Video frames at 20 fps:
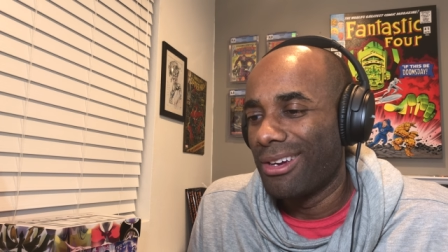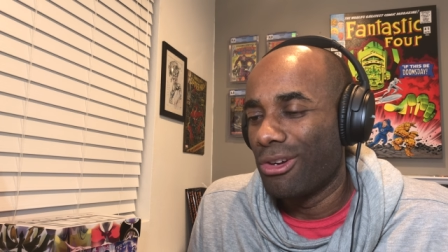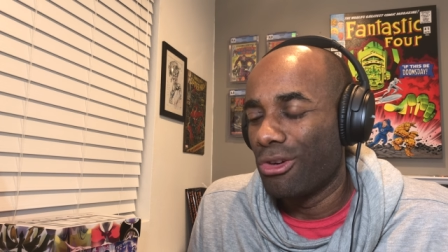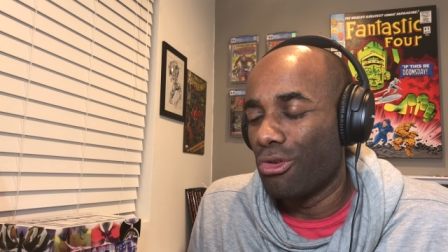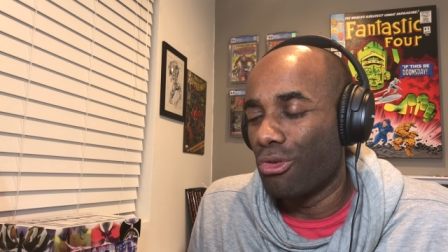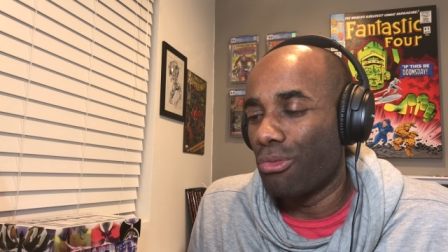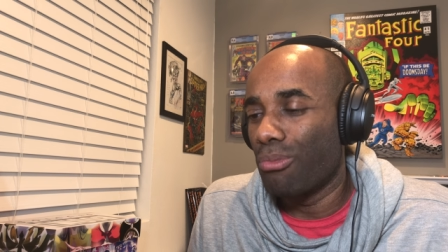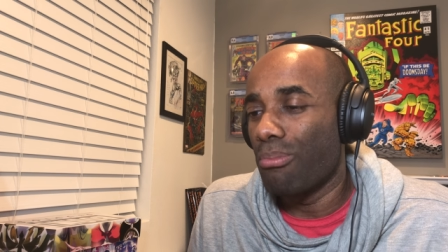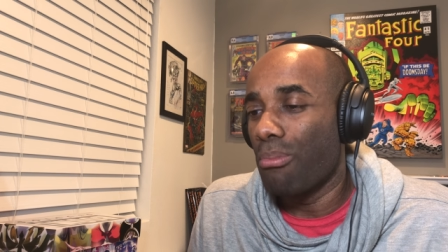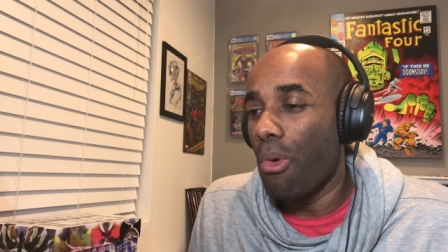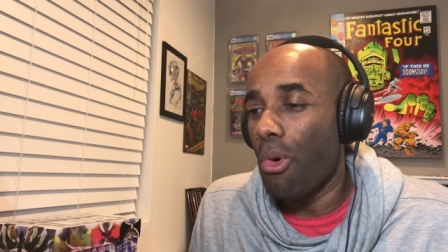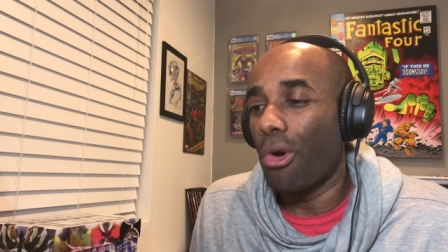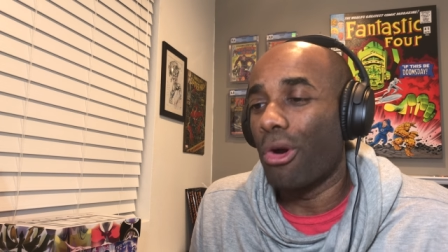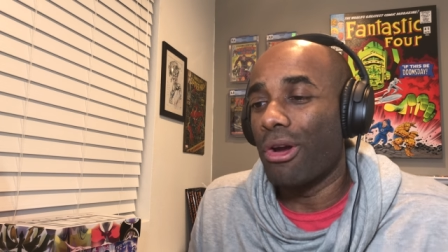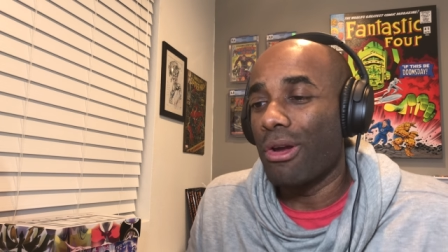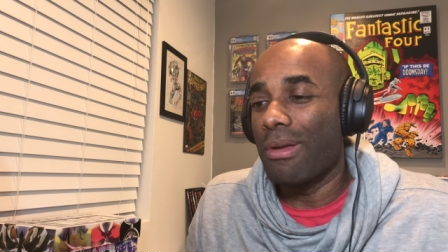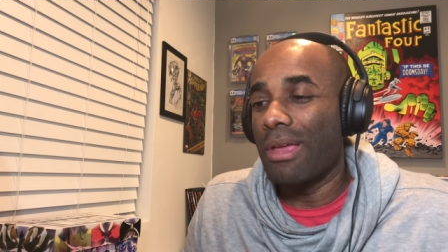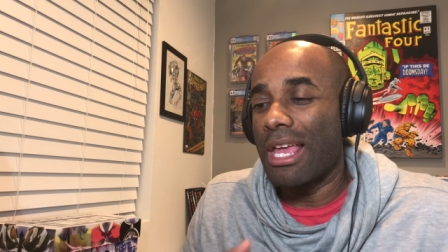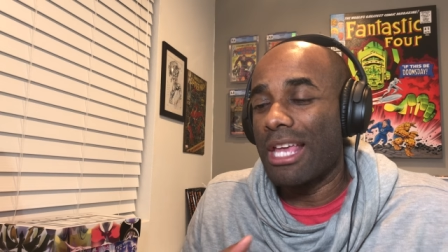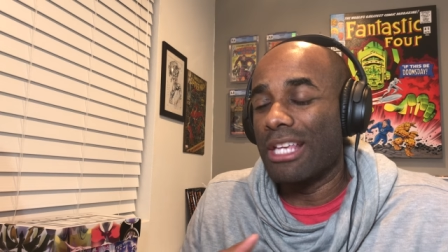
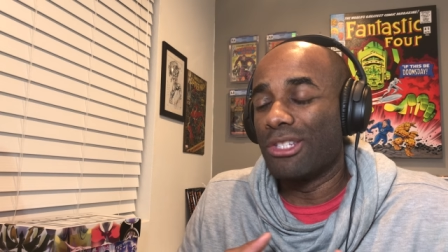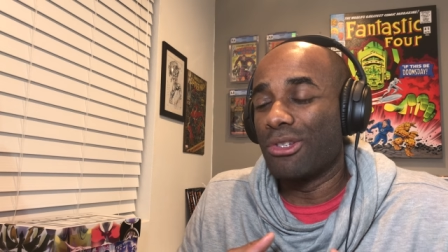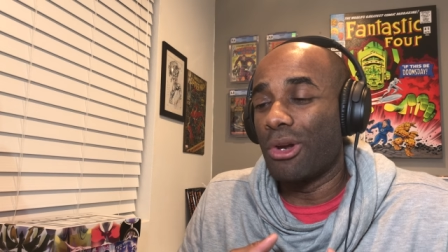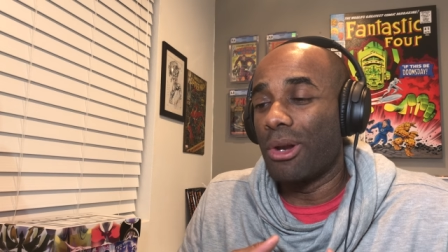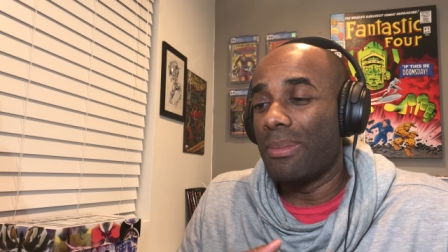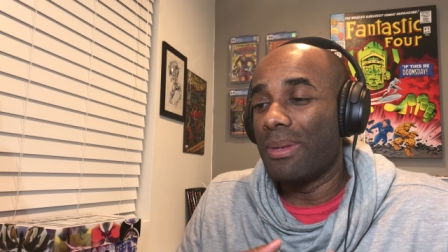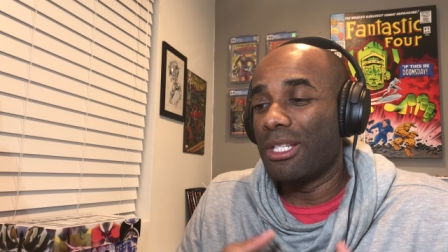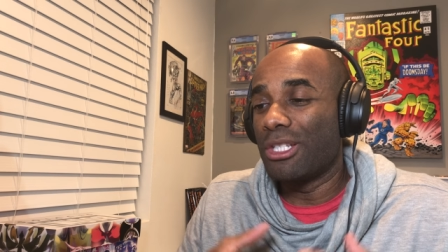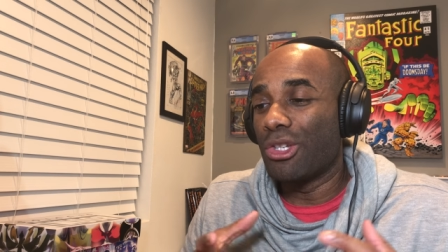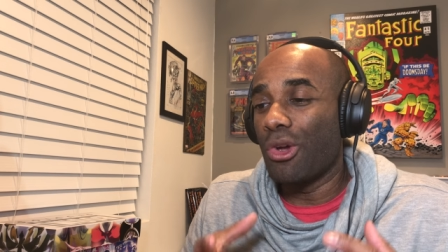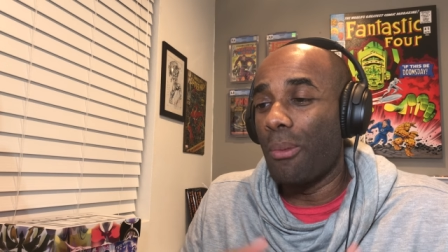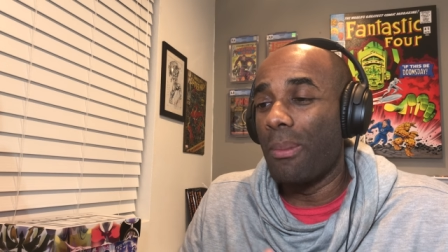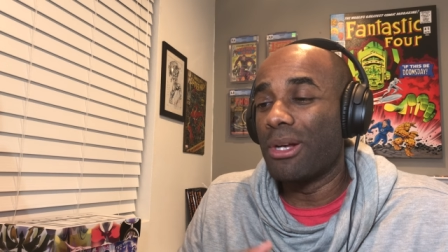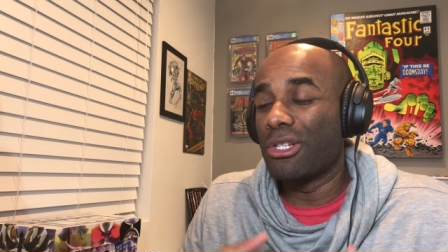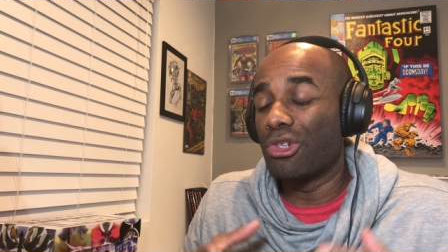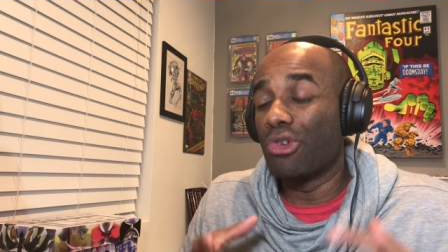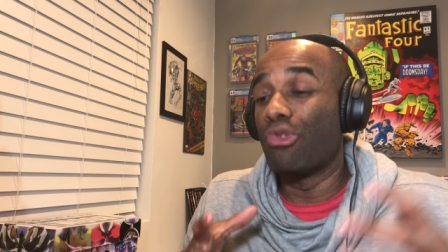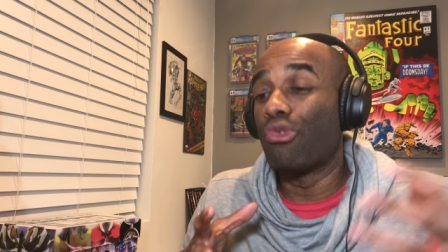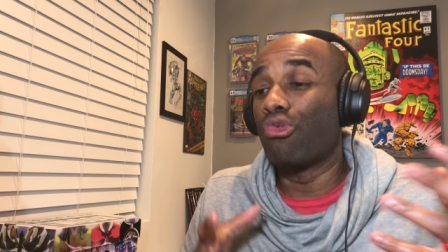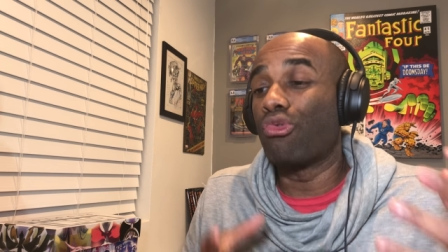more, it's going to be so
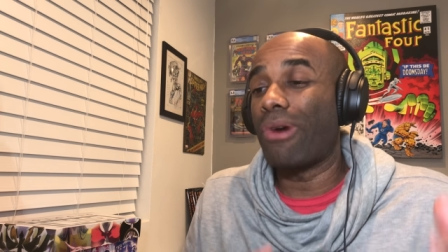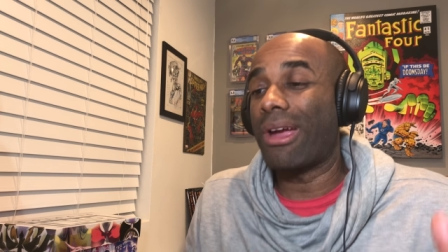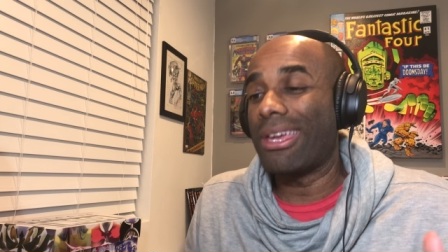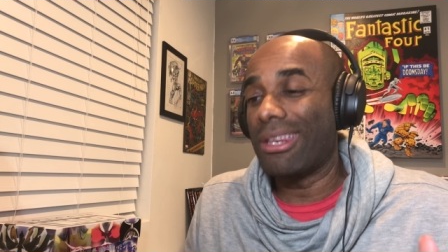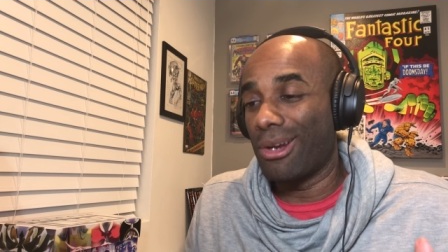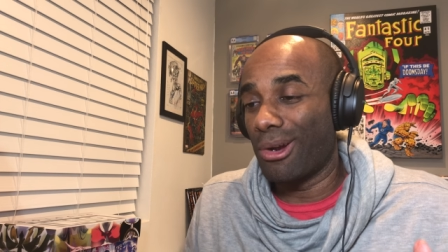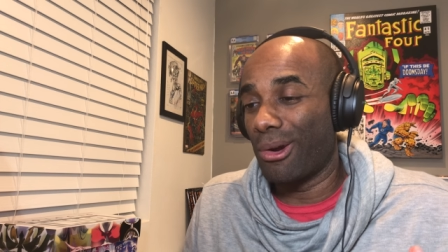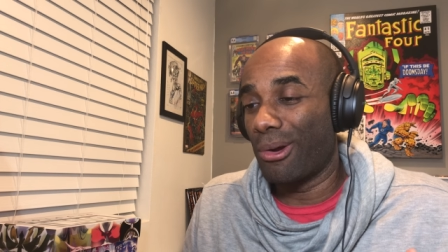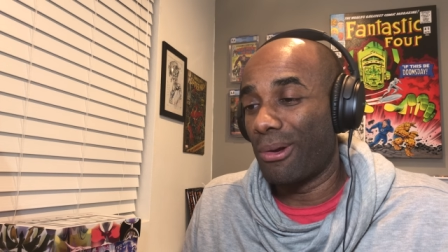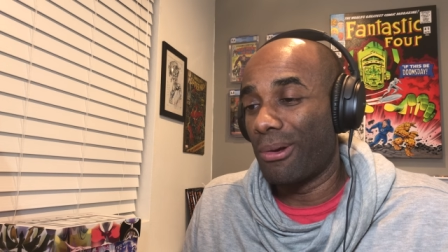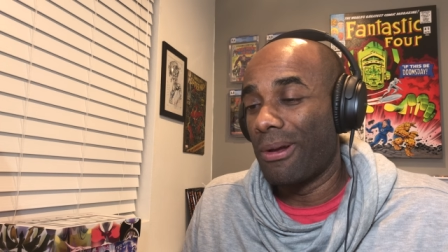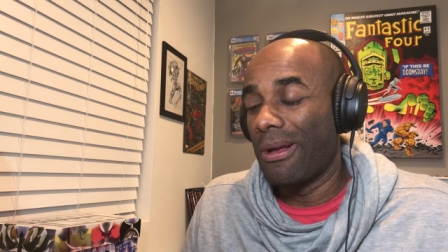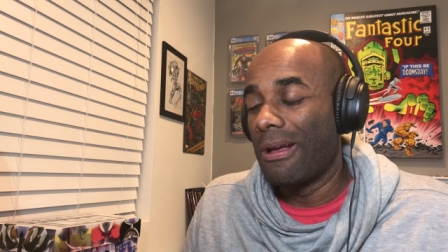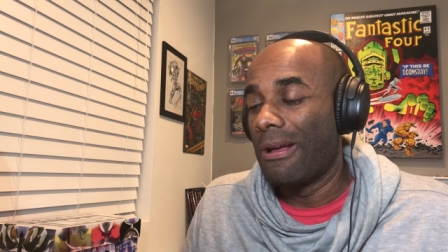much greater